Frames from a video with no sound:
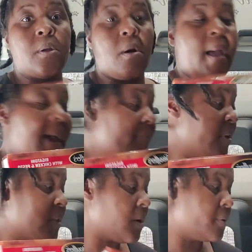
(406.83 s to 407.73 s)
you know, have
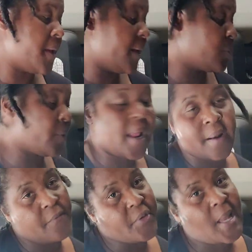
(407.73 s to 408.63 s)
this on days when I
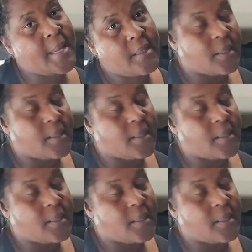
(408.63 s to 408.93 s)
don't feel like